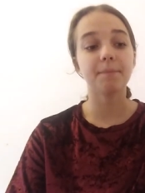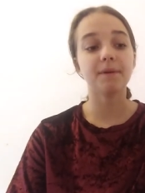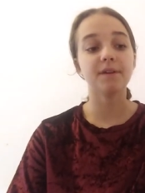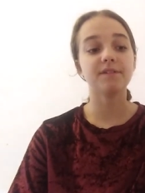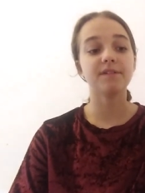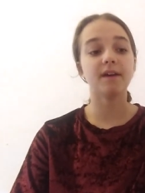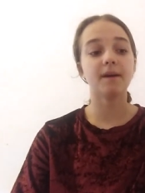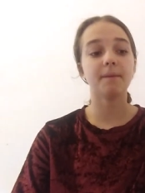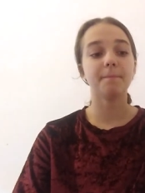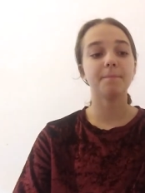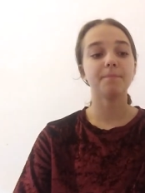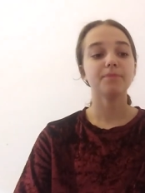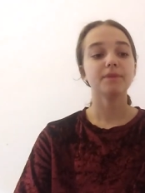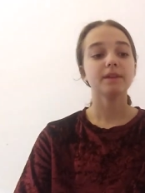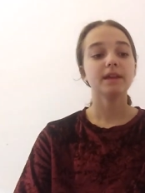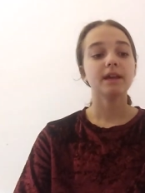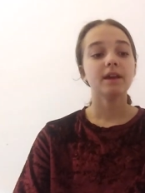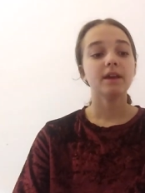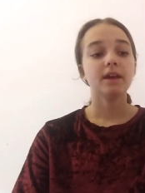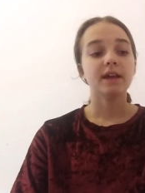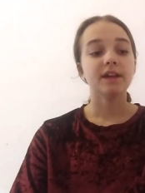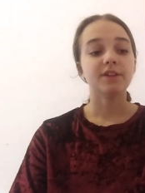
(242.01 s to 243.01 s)
But
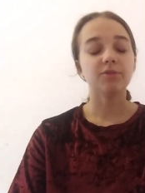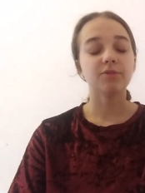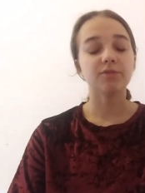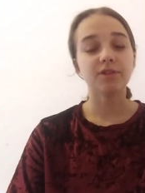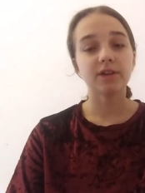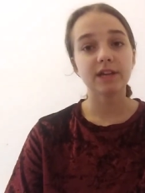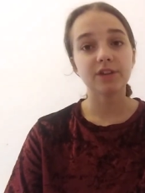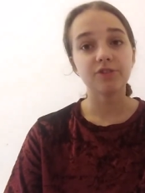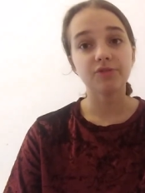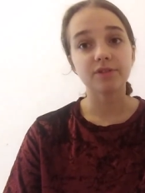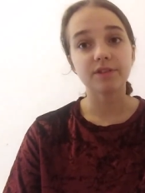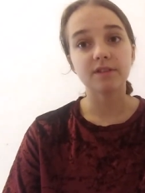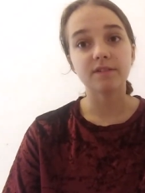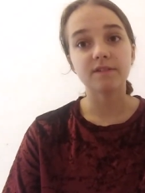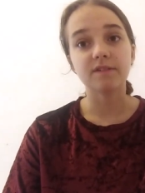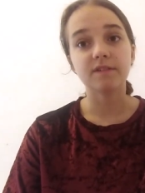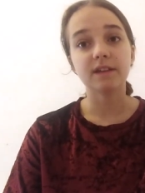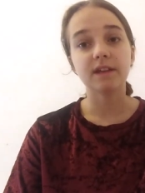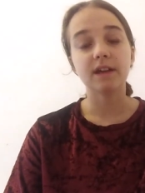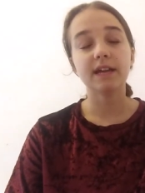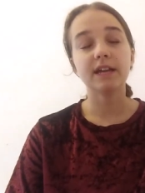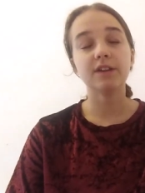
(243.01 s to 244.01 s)
it's also
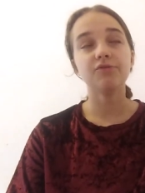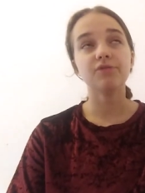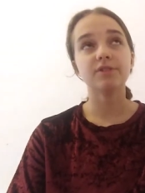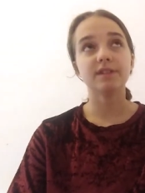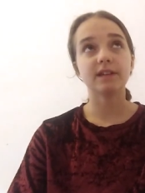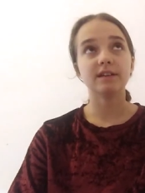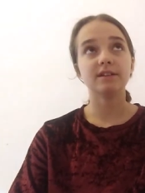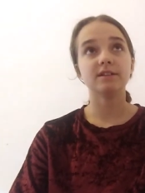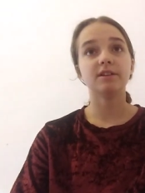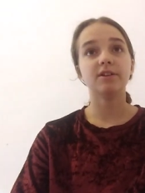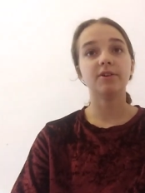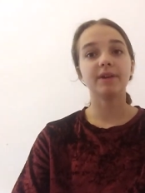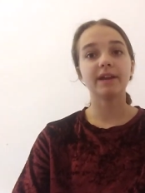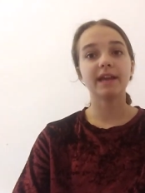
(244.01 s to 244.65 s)
interesting to note,